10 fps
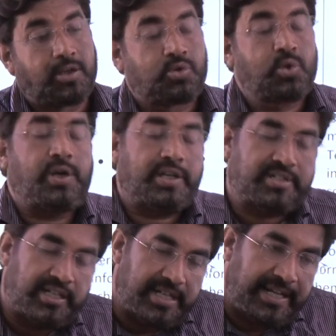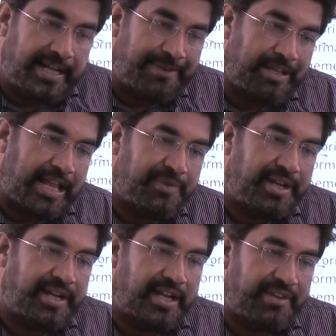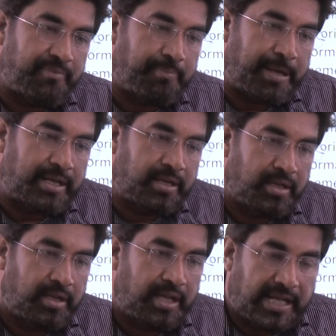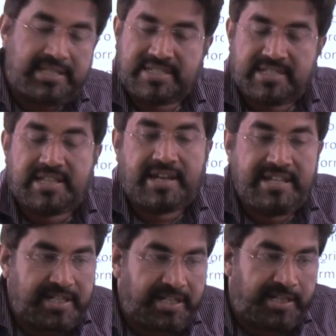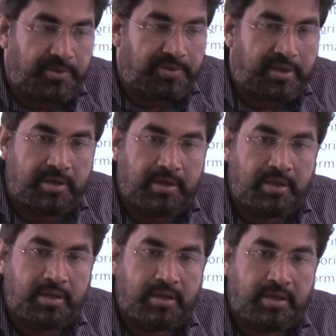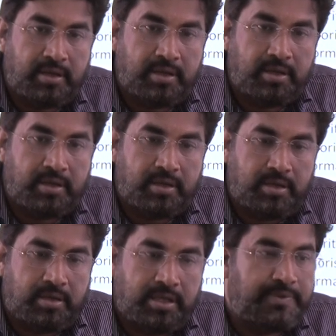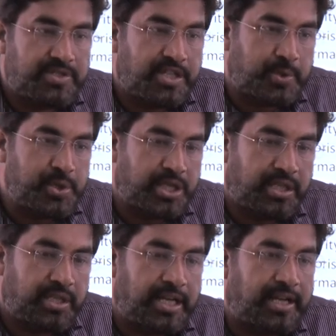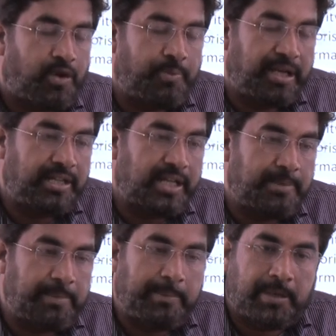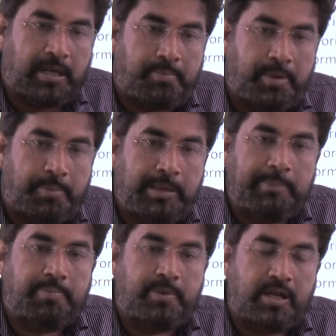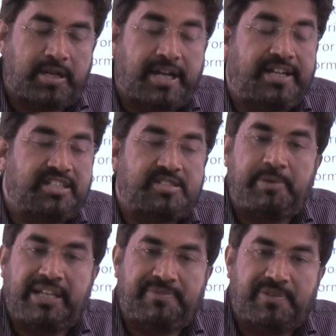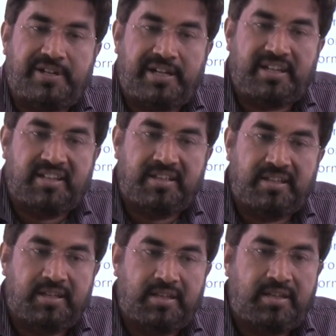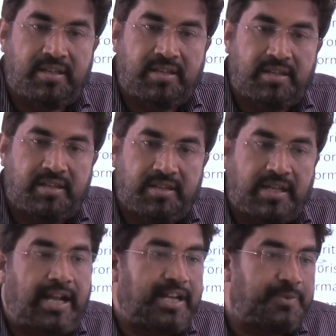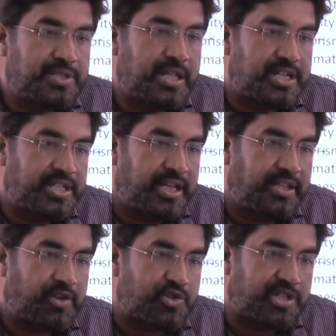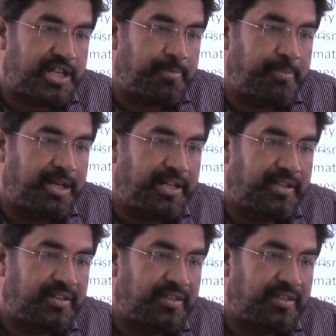So certainly it will have a negative impact. And this is the recent news. There was a question that how many Dalit people, cricketers plays for India, and it was largely in the Australian media.